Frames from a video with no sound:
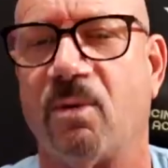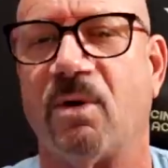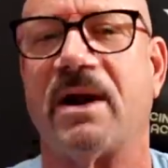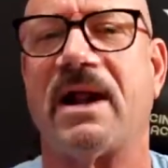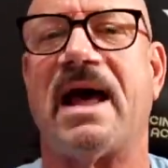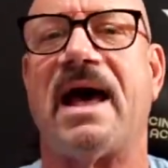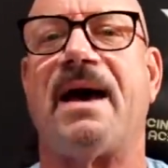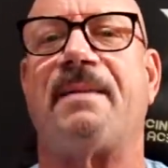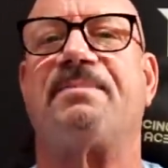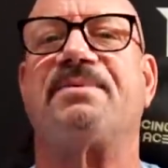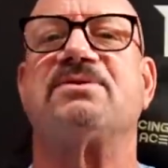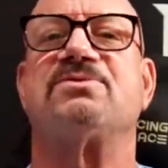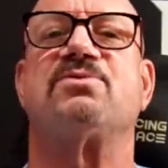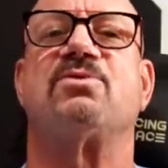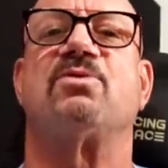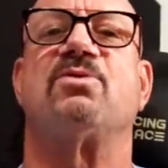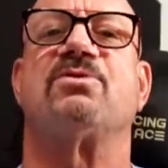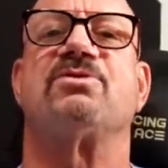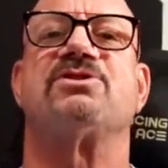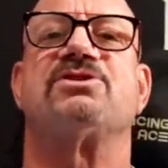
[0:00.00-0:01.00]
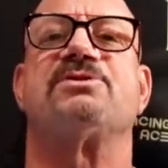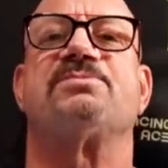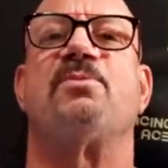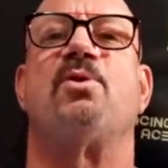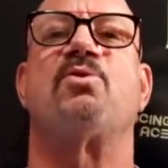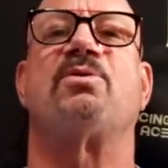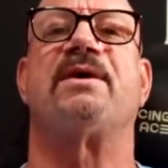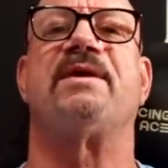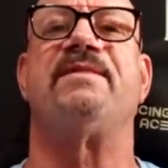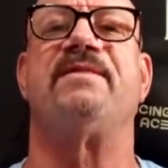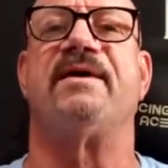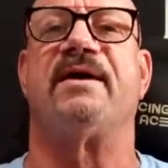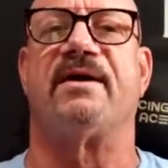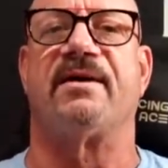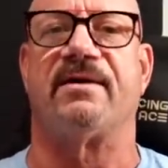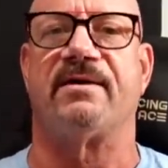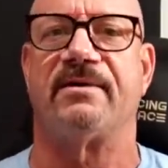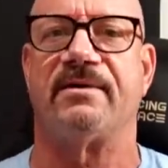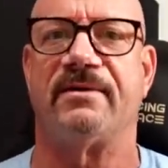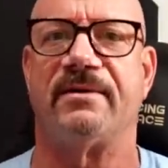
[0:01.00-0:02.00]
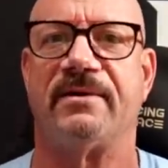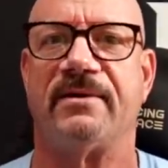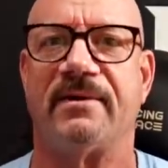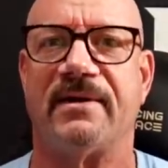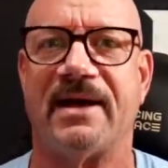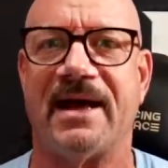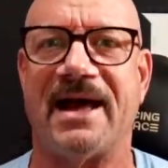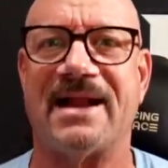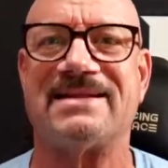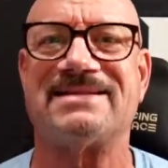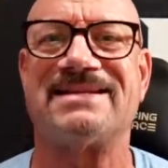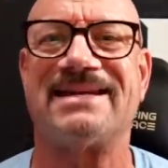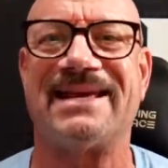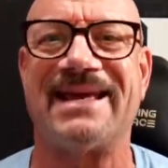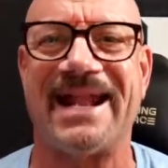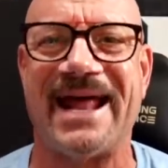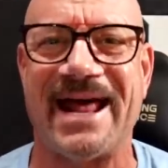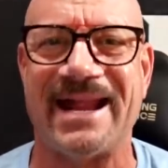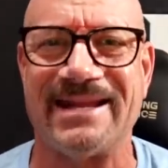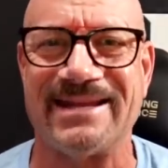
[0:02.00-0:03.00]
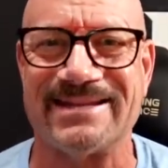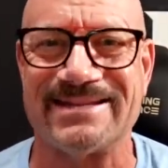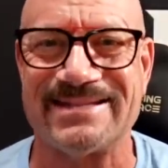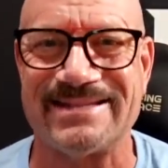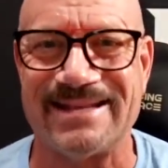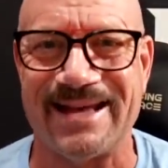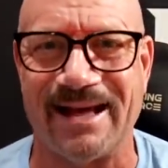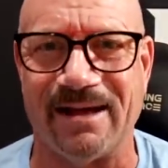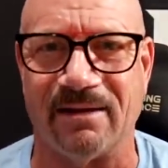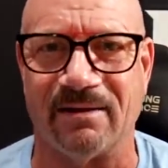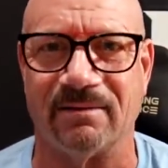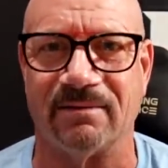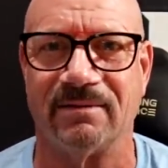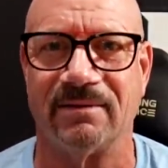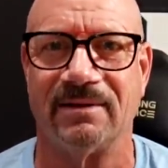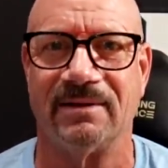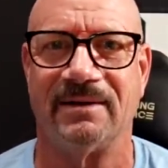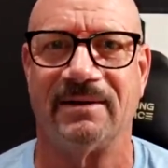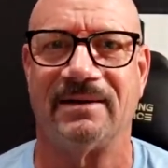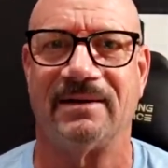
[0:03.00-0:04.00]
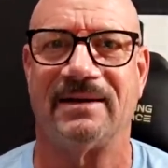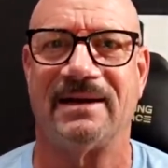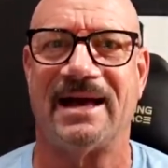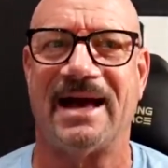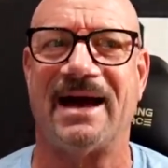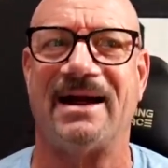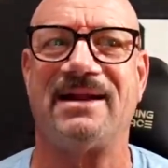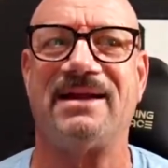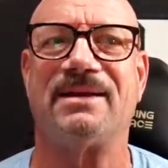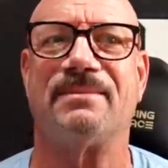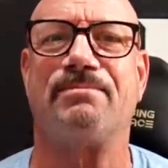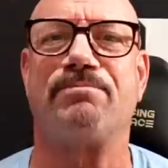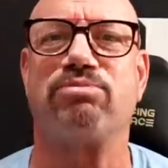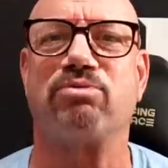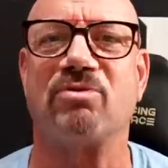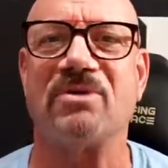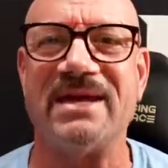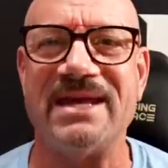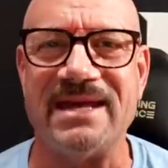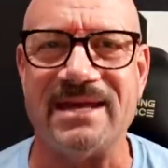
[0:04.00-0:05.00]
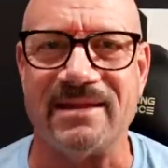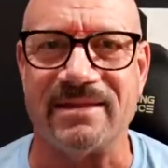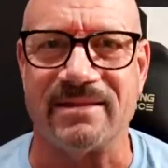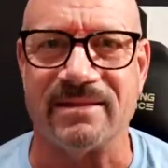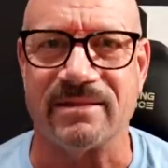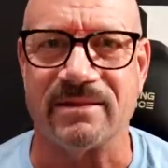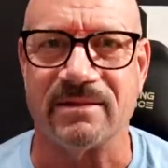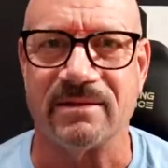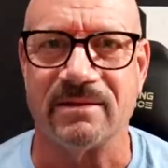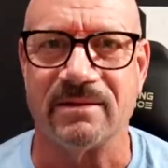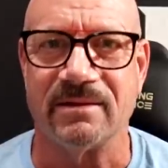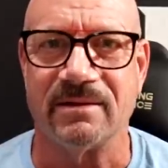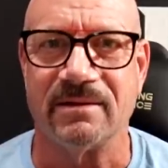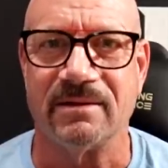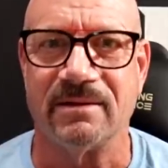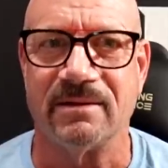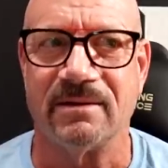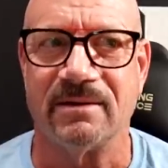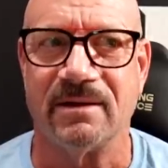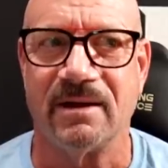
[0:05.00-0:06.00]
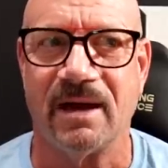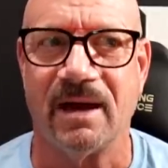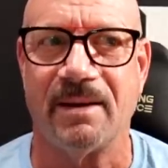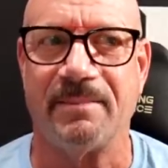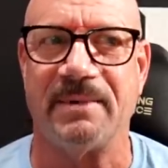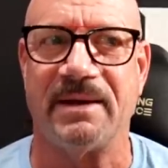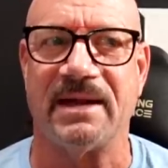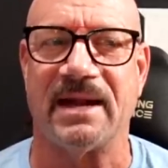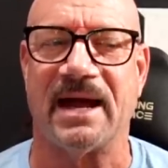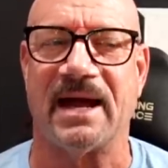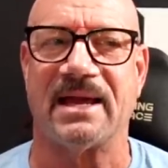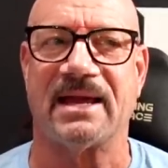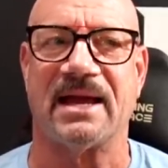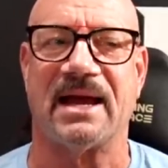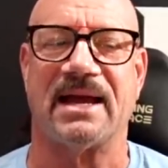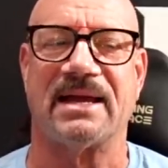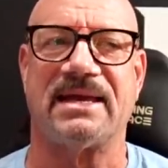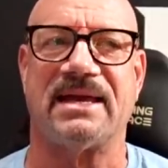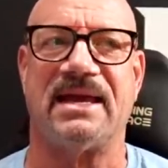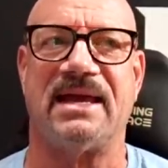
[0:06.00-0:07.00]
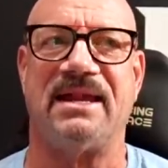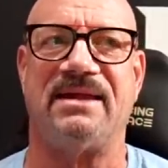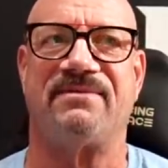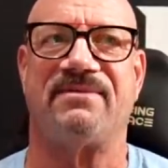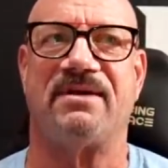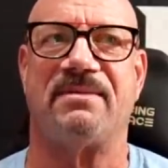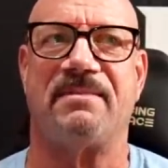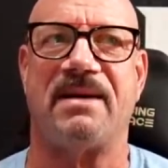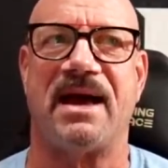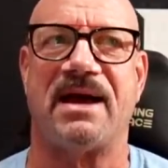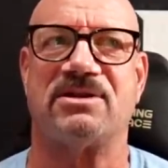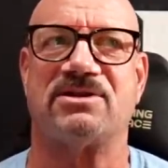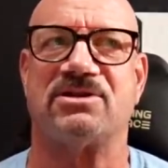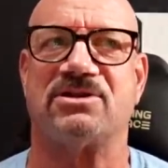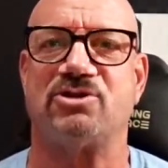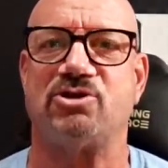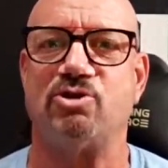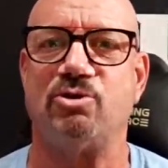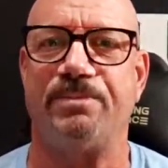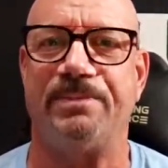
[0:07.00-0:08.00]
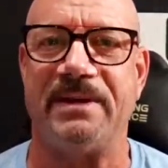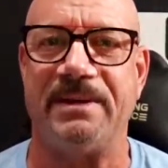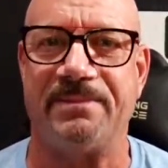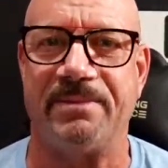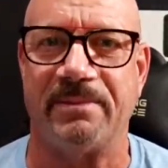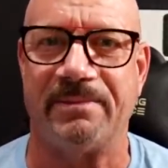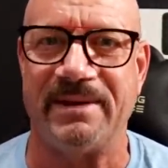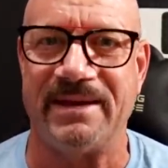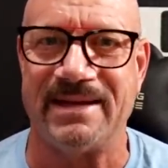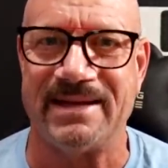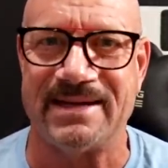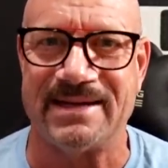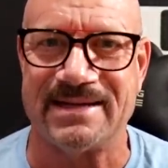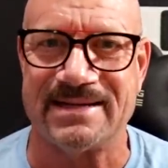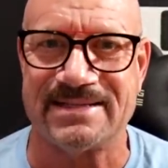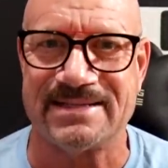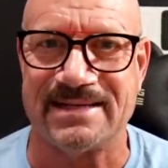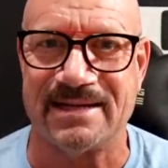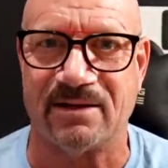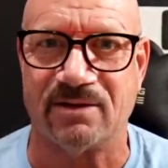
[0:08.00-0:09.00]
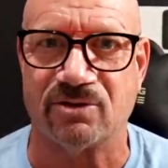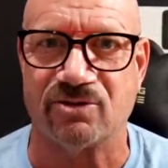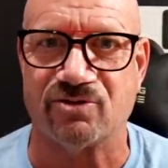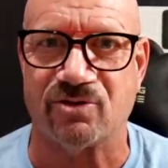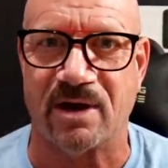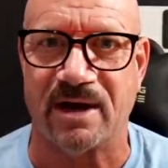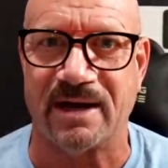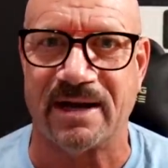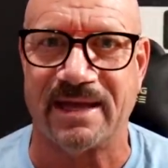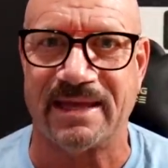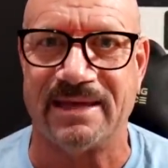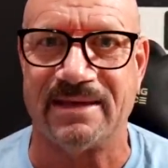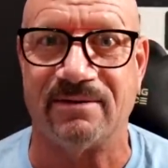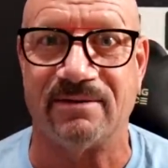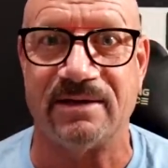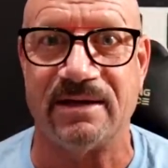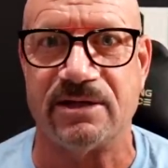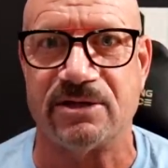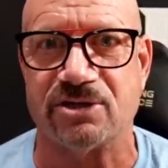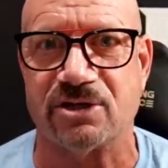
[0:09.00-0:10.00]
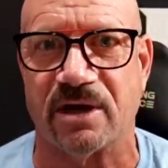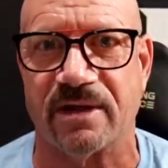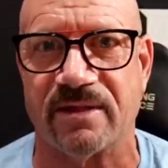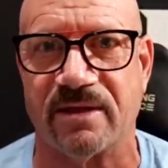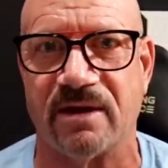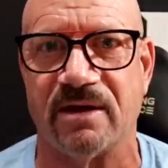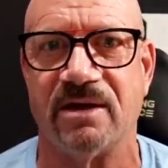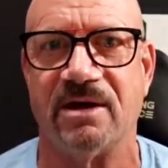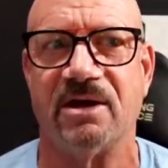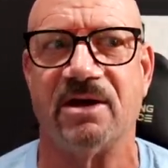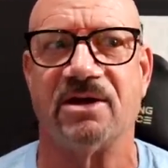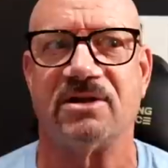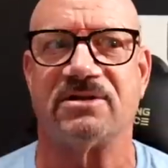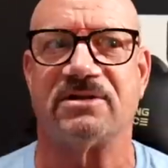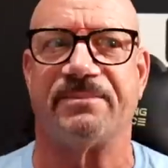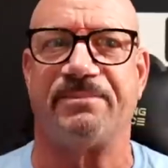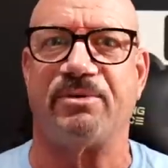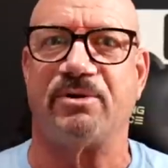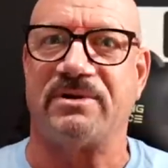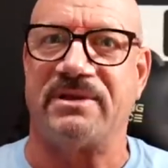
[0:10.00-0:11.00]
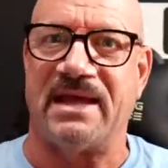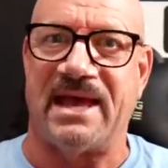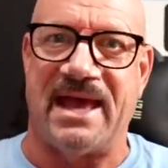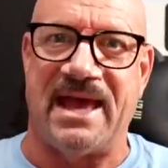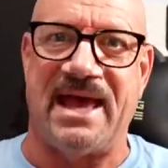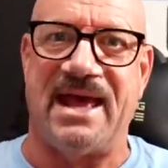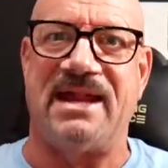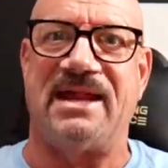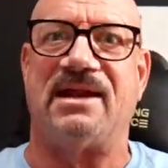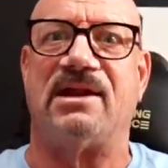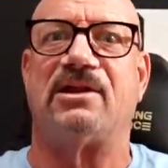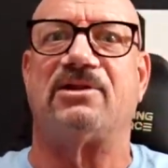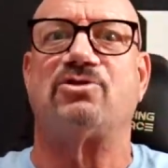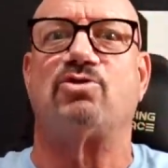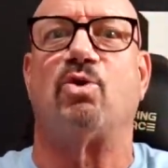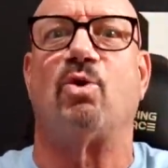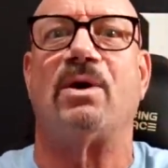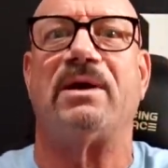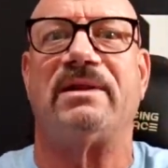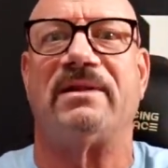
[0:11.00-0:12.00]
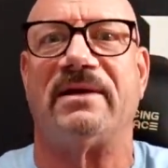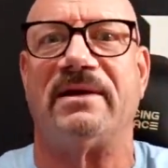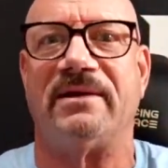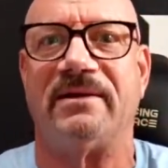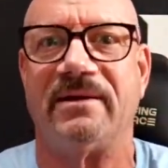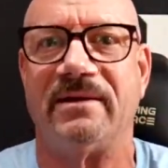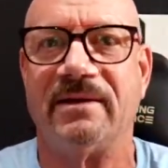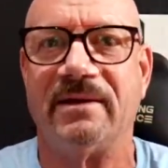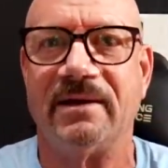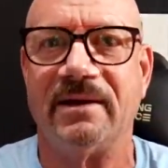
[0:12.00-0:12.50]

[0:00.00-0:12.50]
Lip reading: what happens with all the smoke in there? How does it get out of your cell? How do you breathe? I mean, I can't even imagine two people being in a cell trying to kill each other to put their head in a toilet